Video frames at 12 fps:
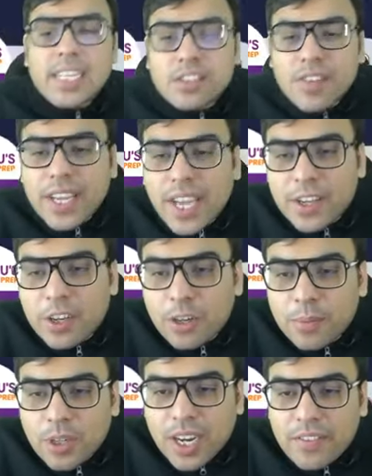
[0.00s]
why I hope
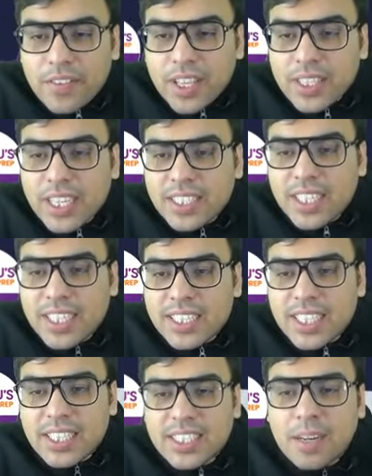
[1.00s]
you are aware there is a
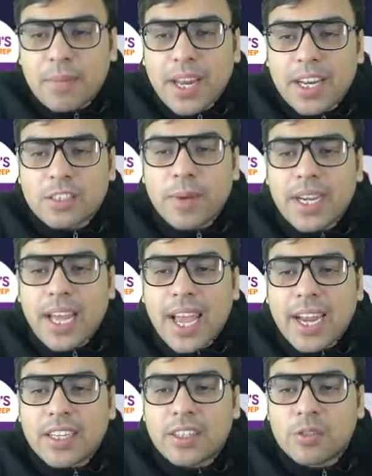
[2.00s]
Disaster Management
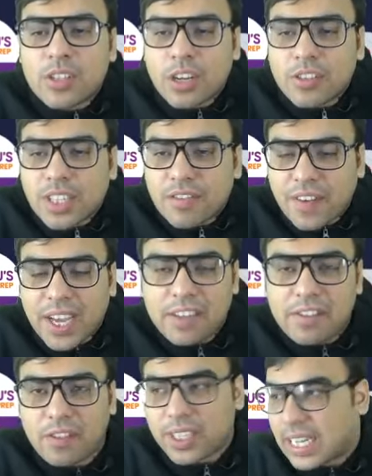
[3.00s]
Act
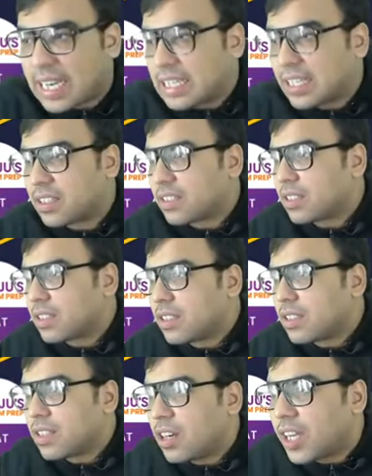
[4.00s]
2005 for that.
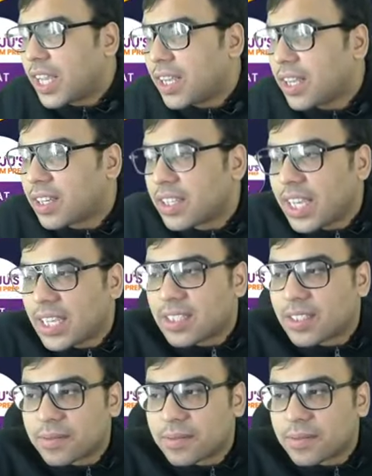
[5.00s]
Okay. Yes.